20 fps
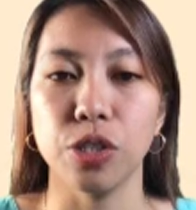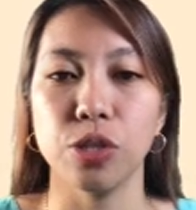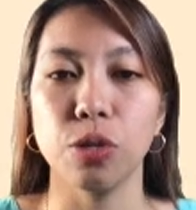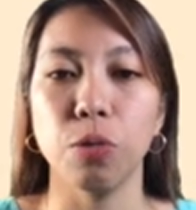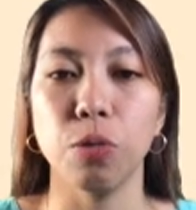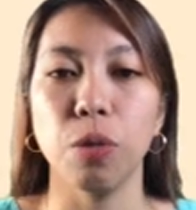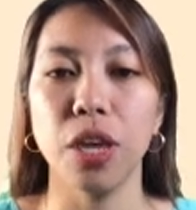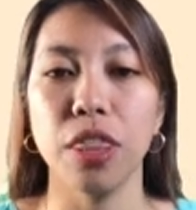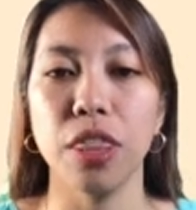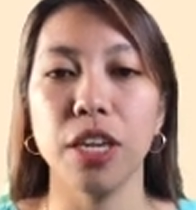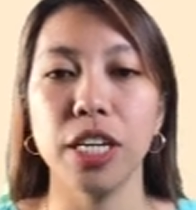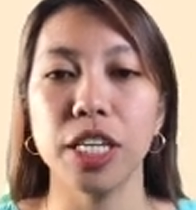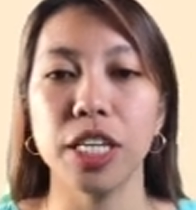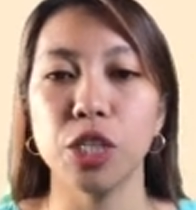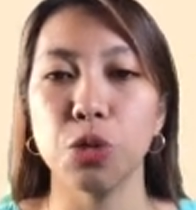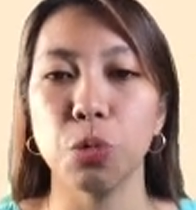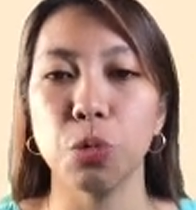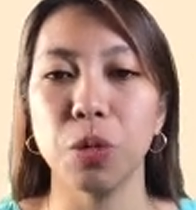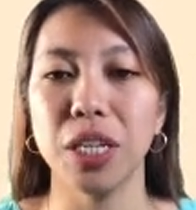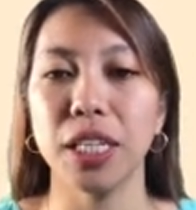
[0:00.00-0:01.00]
So whether
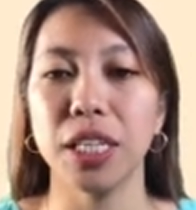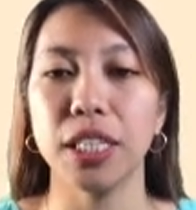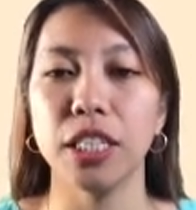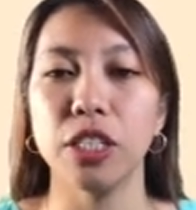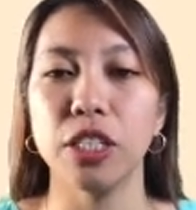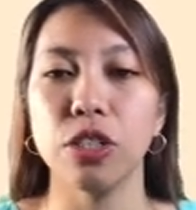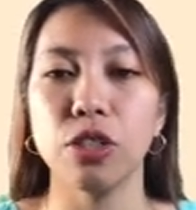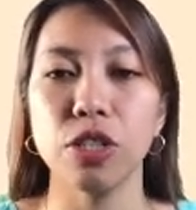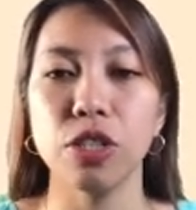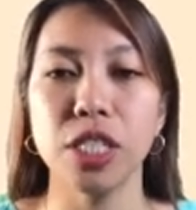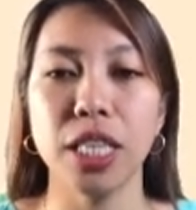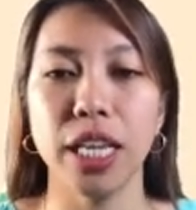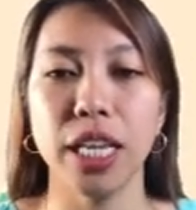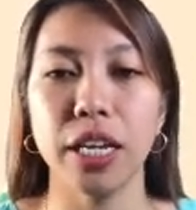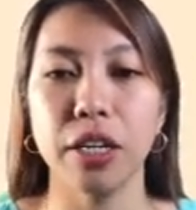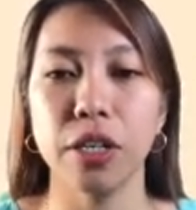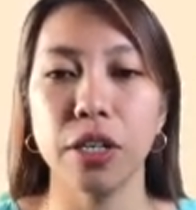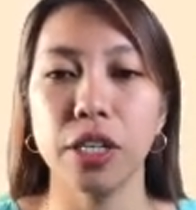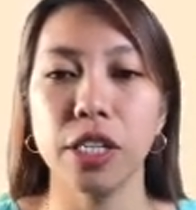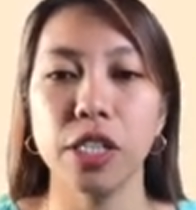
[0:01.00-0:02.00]
it's weekly
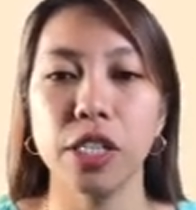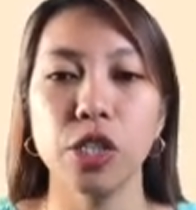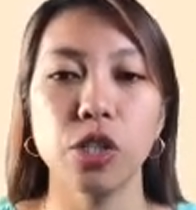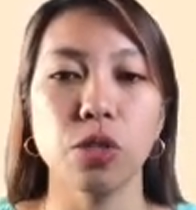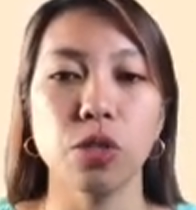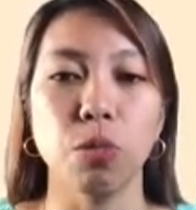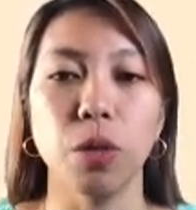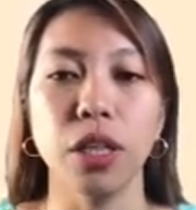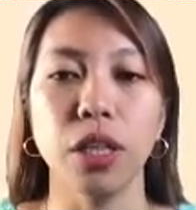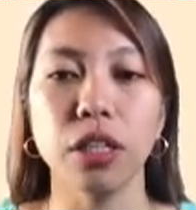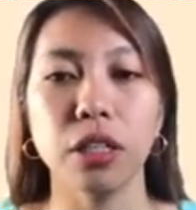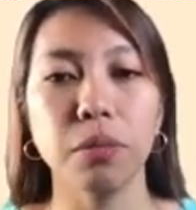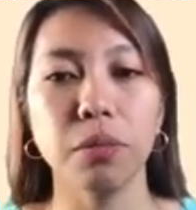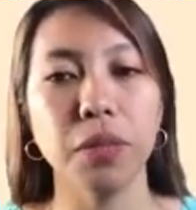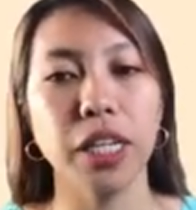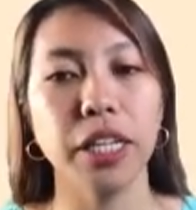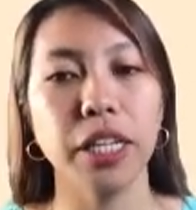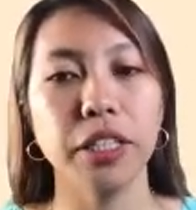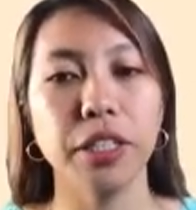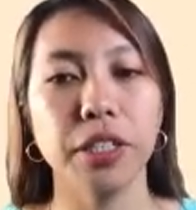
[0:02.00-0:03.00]
newsletters, welcome
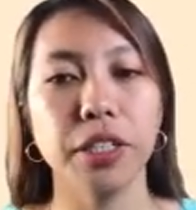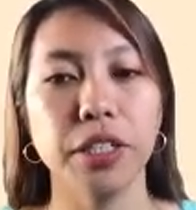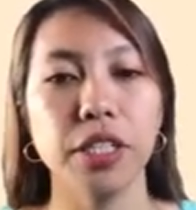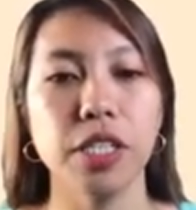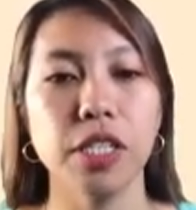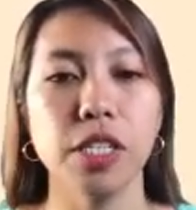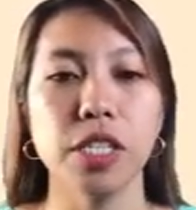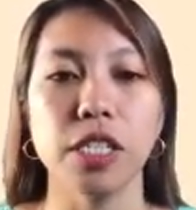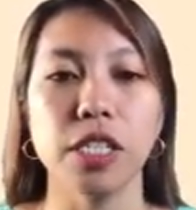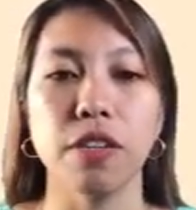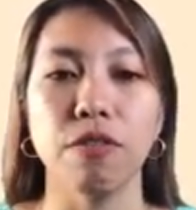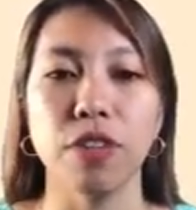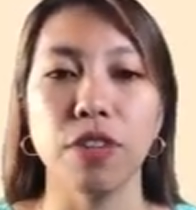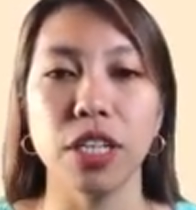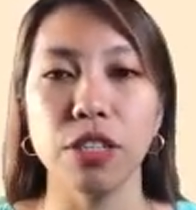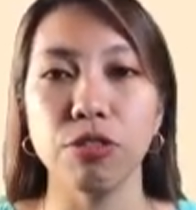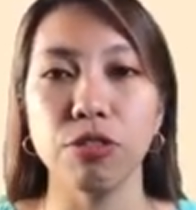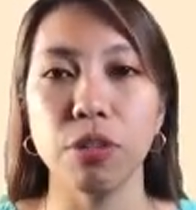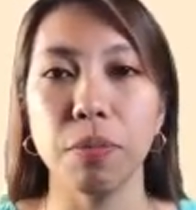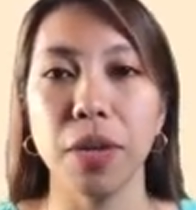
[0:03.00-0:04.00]
letters,
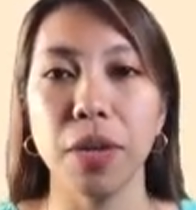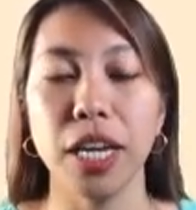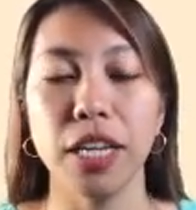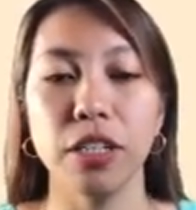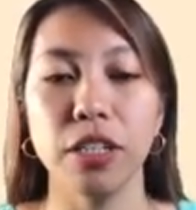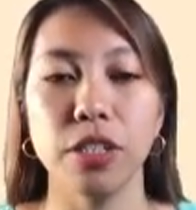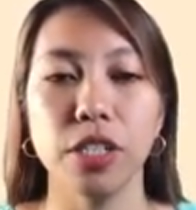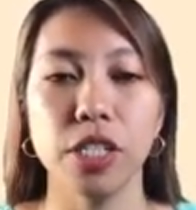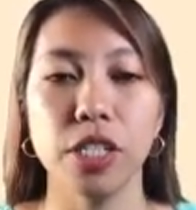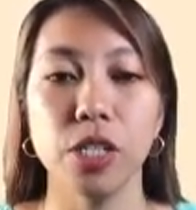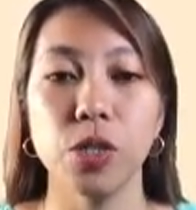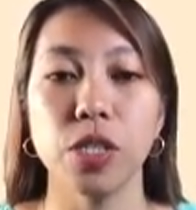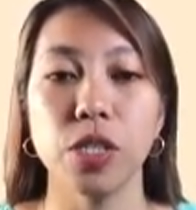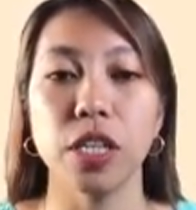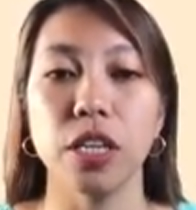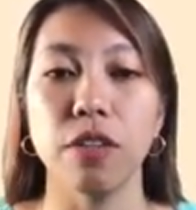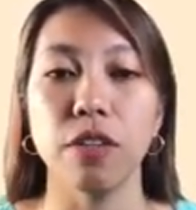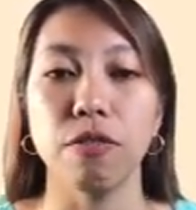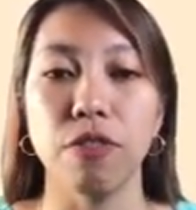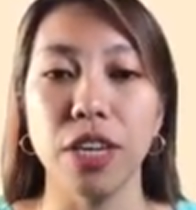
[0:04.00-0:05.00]
event reminders,
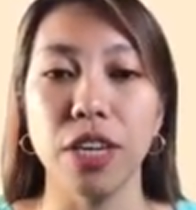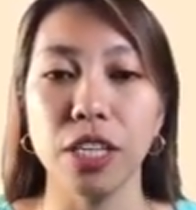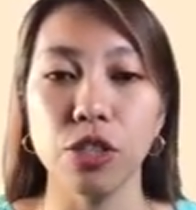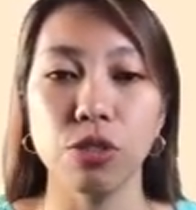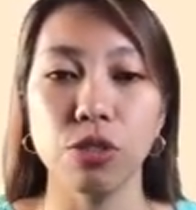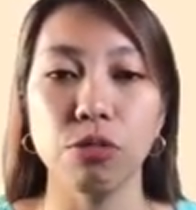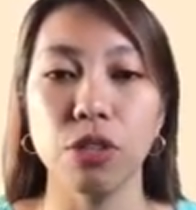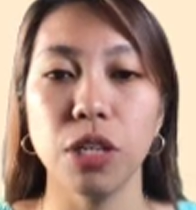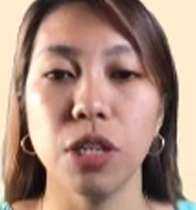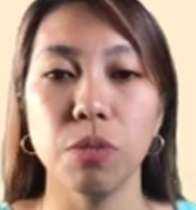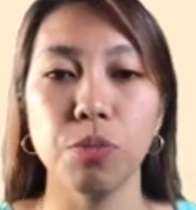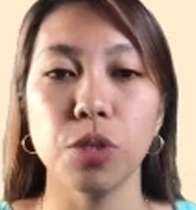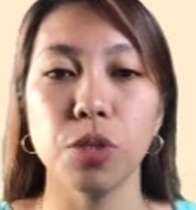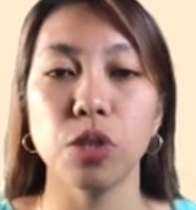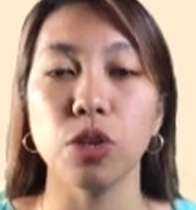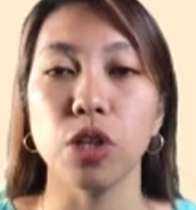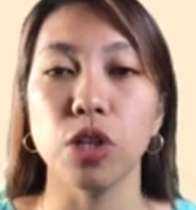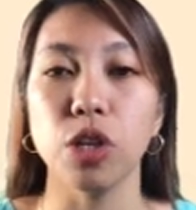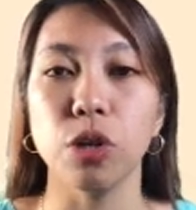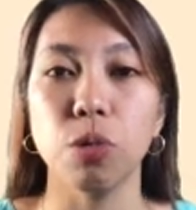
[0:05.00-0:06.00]
event scripts,
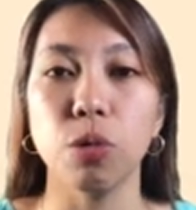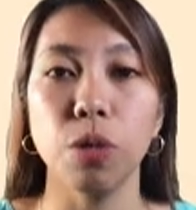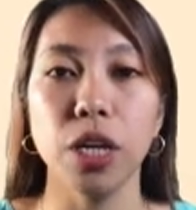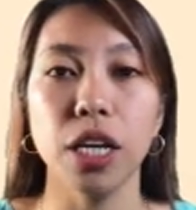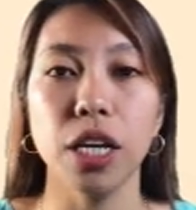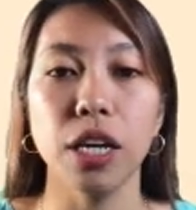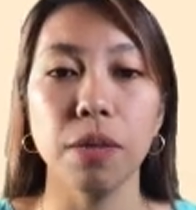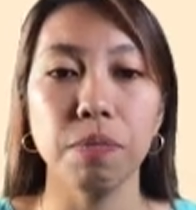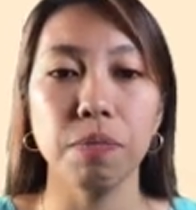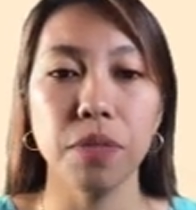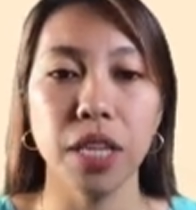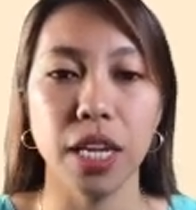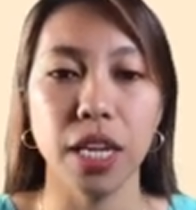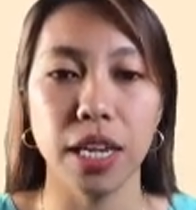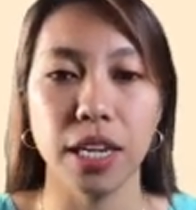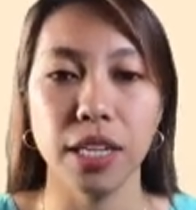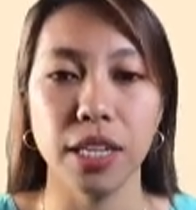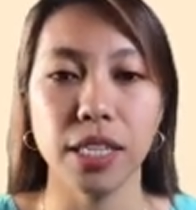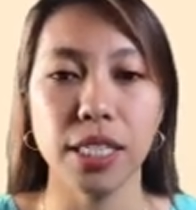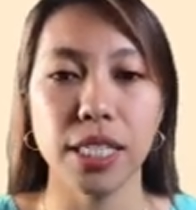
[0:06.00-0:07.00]
or quick
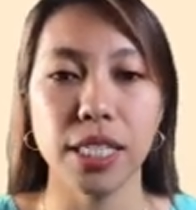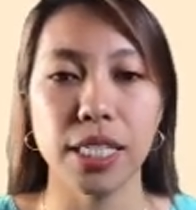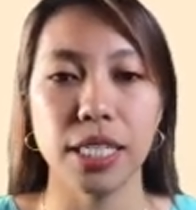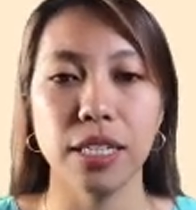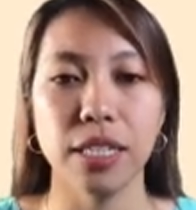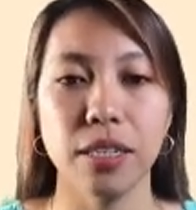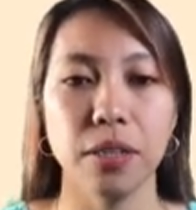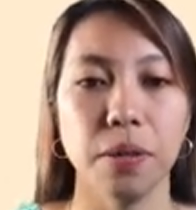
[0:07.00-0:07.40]
updates,